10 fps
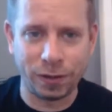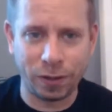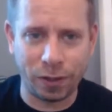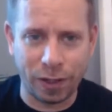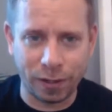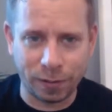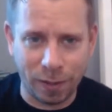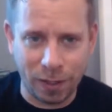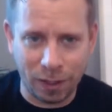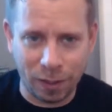so that it's
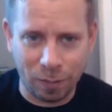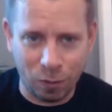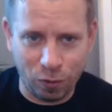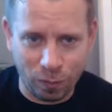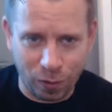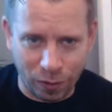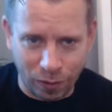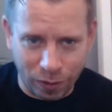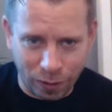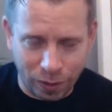making a
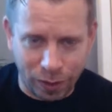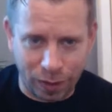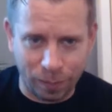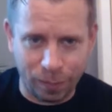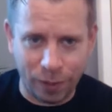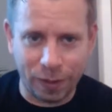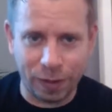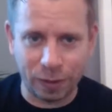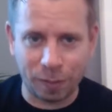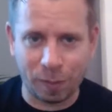movement in
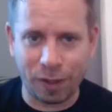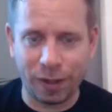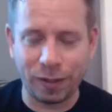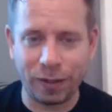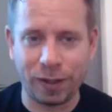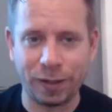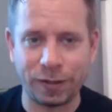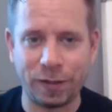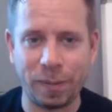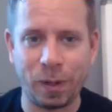the spine in a
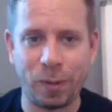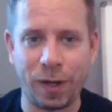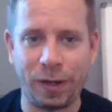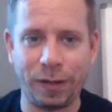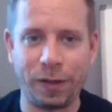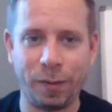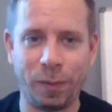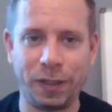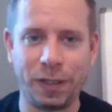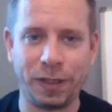similar way than
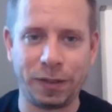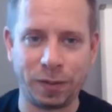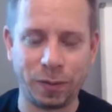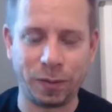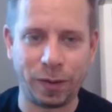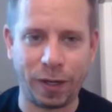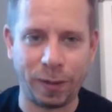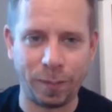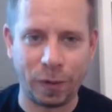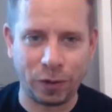we did
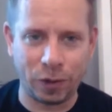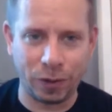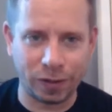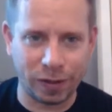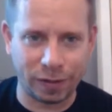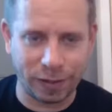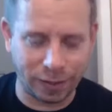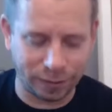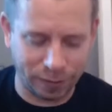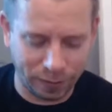on Tuesday's
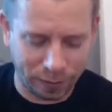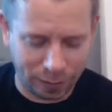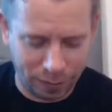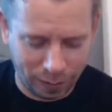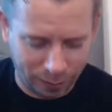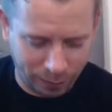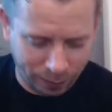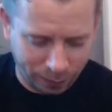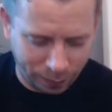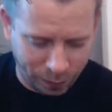lesson.
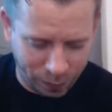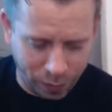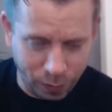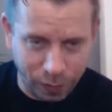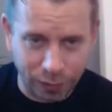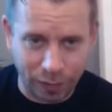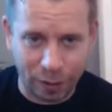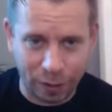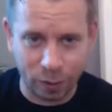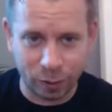And notice
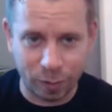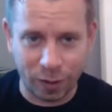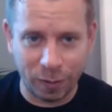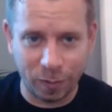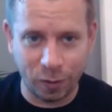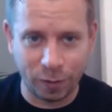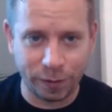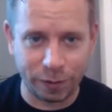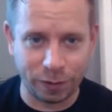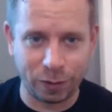how your spine
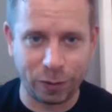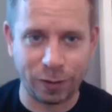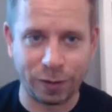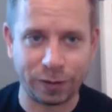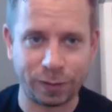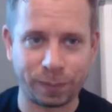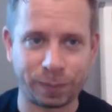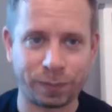moves as you do this.